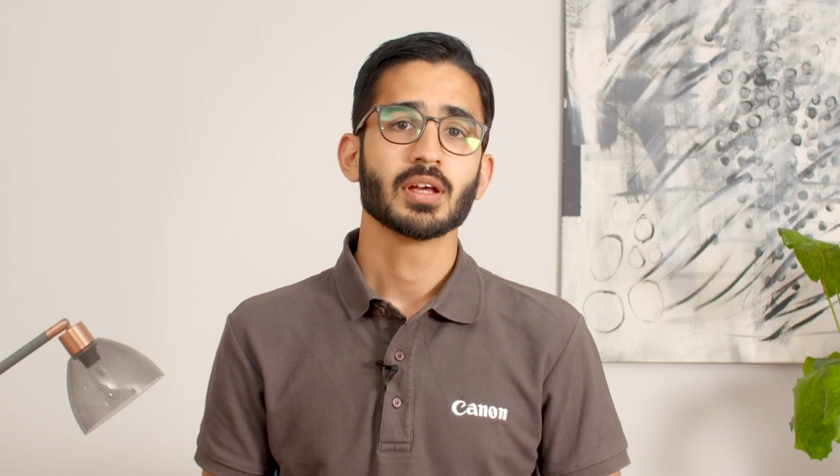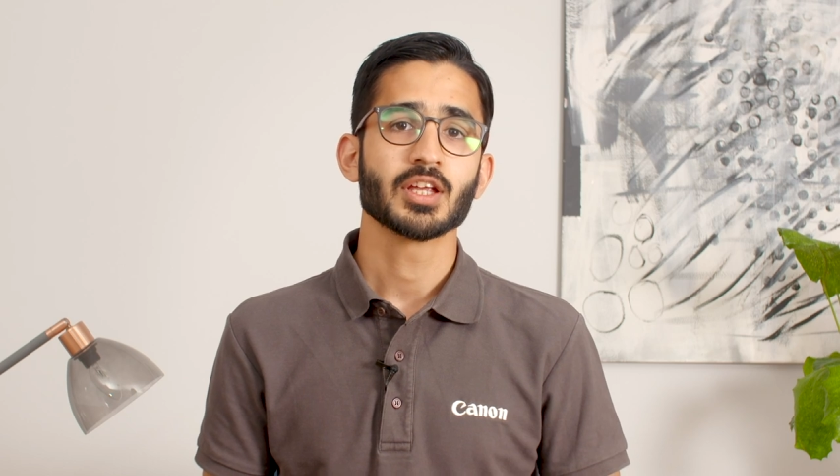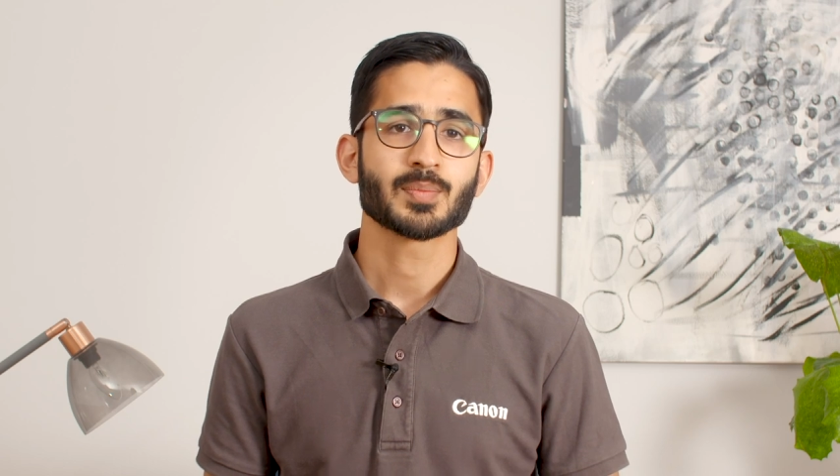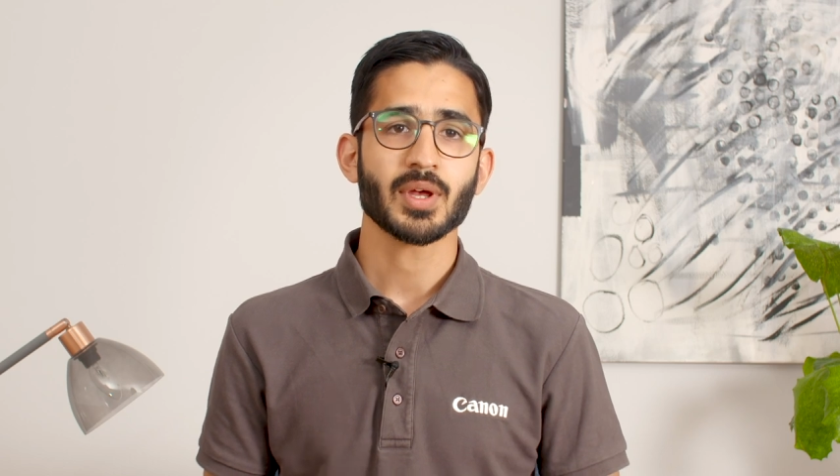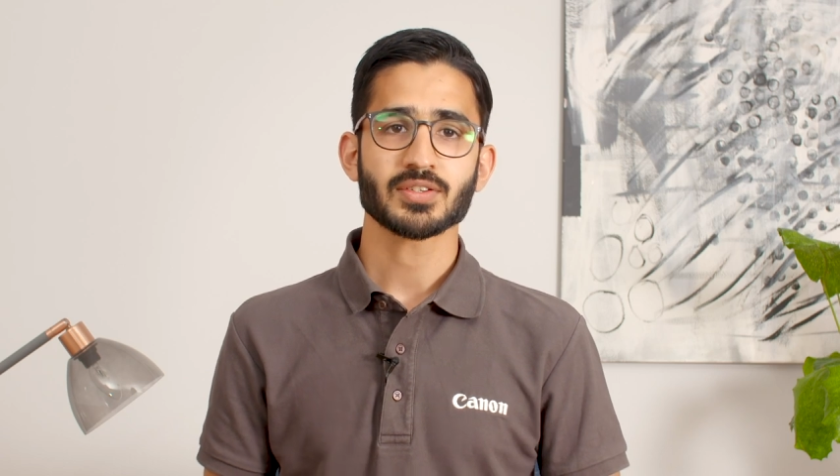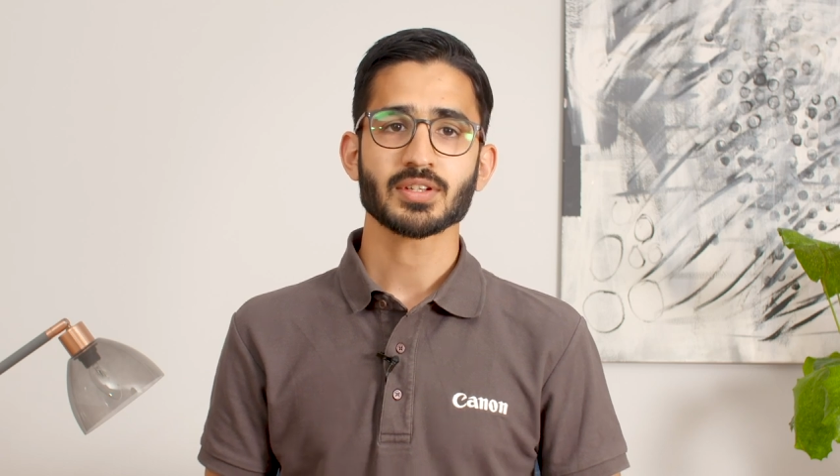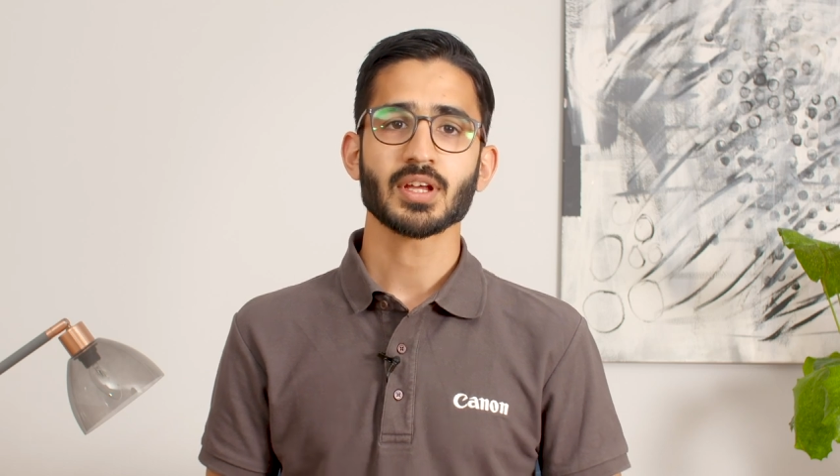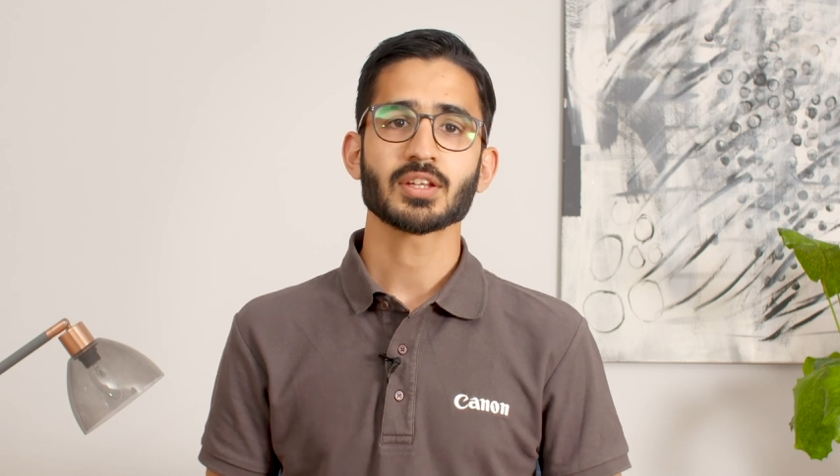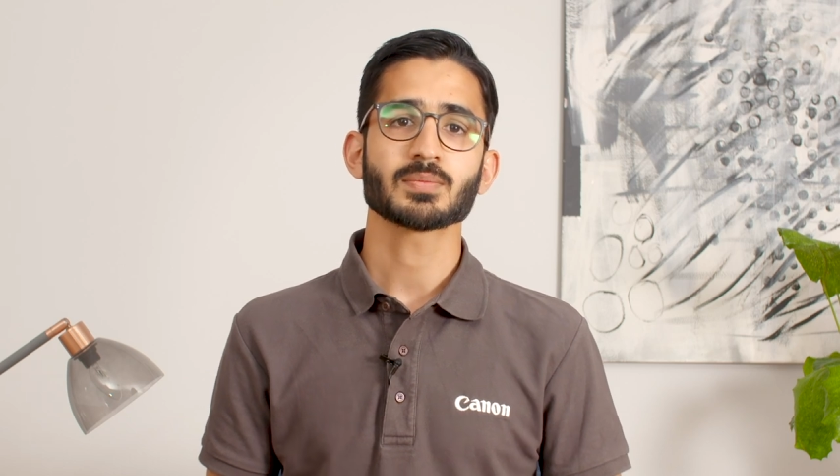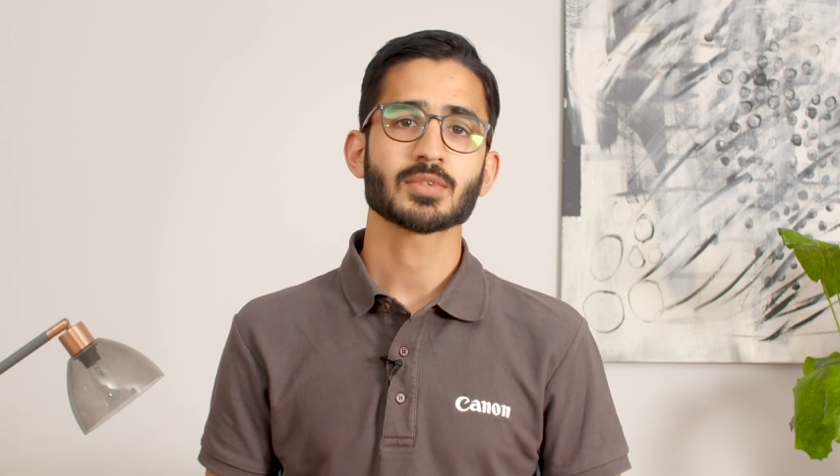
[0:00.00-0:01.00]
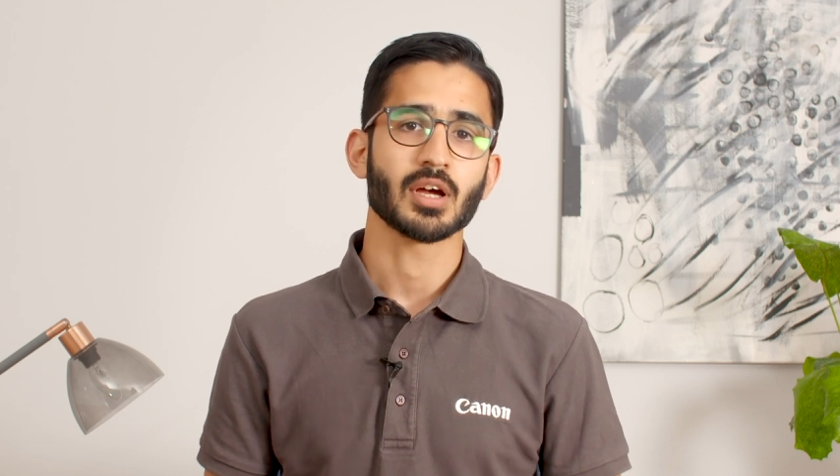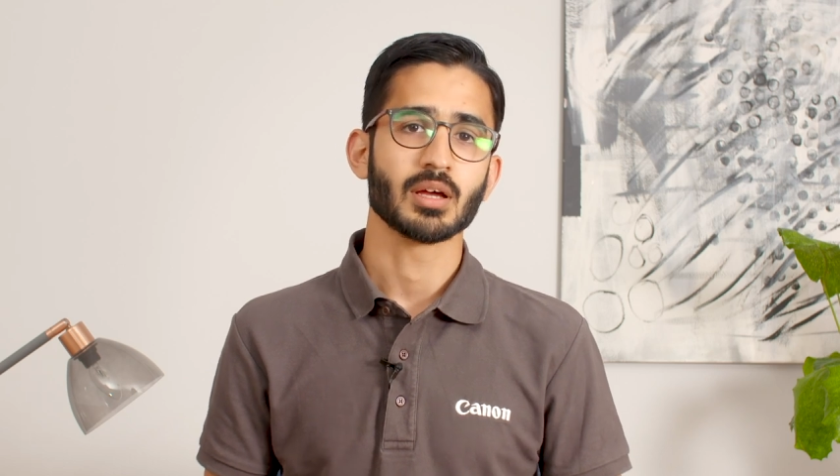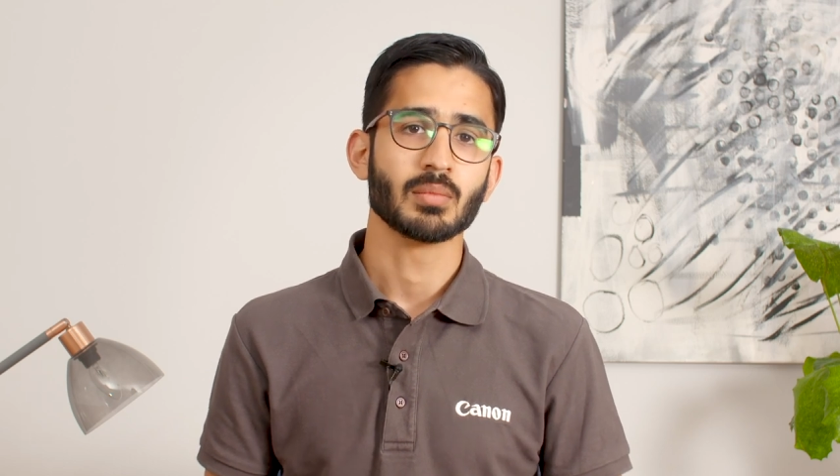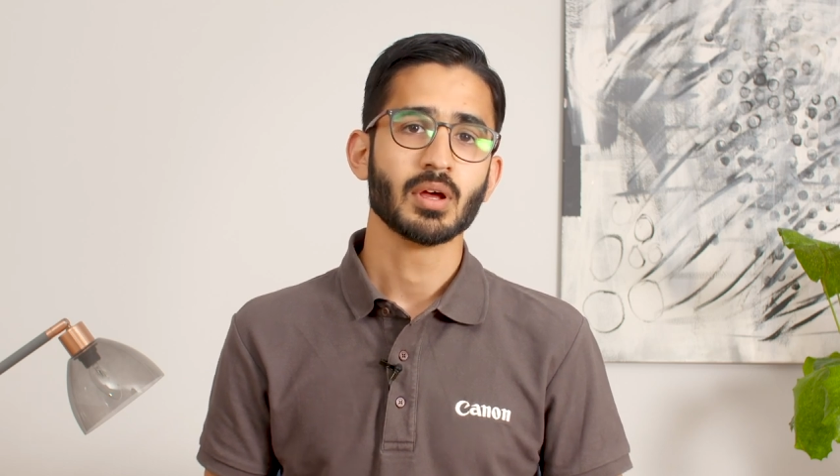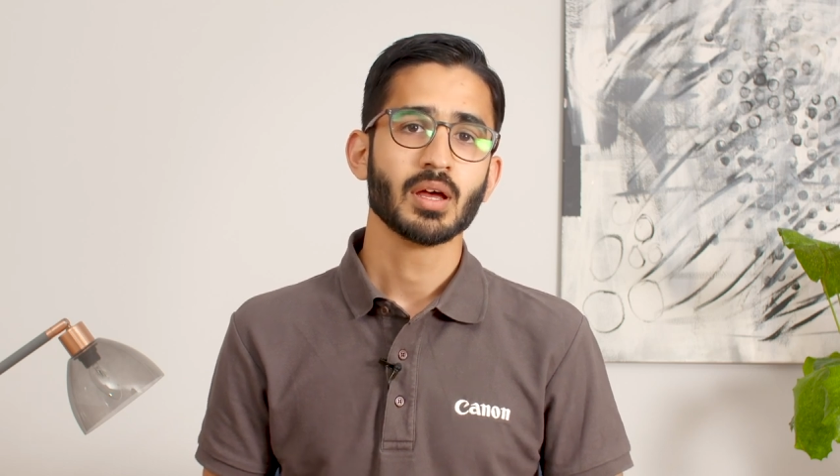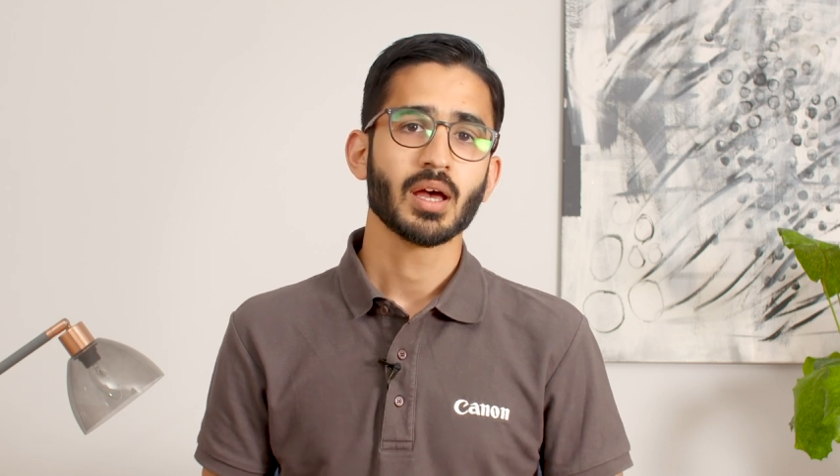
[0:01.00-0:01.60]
it's best to take some time